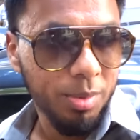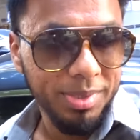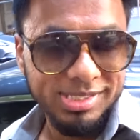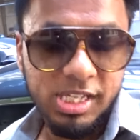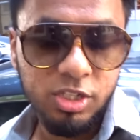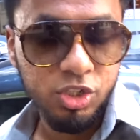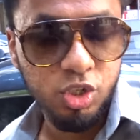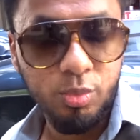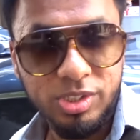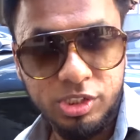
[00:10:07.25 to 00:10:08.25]
I'm not exactly
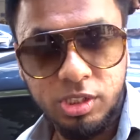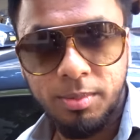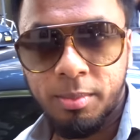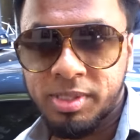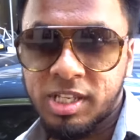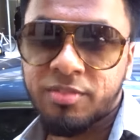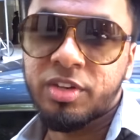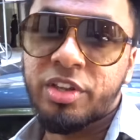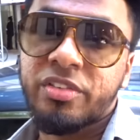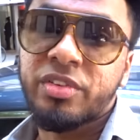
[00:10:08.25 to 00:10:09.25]
sure when it's gonna come out, because I have
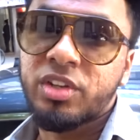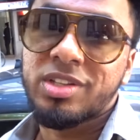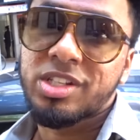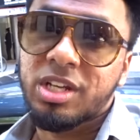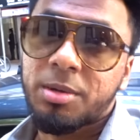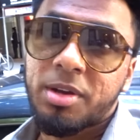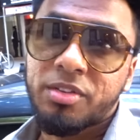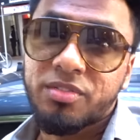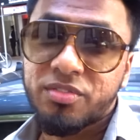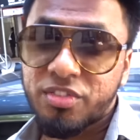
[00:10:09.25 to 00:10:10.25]
another video that's gonna come
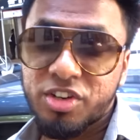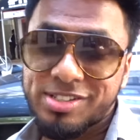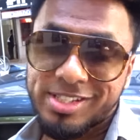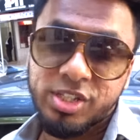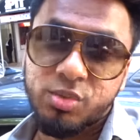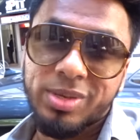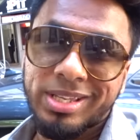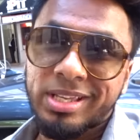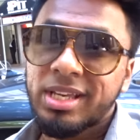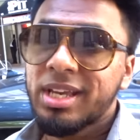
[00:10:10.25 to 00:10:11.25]
out first this
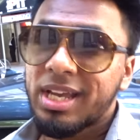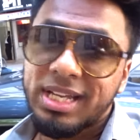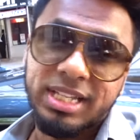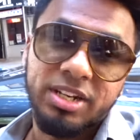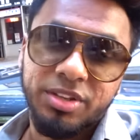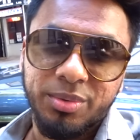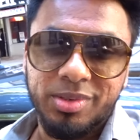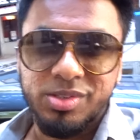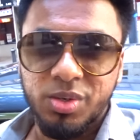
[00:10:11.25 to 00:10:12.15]
week, and then another one.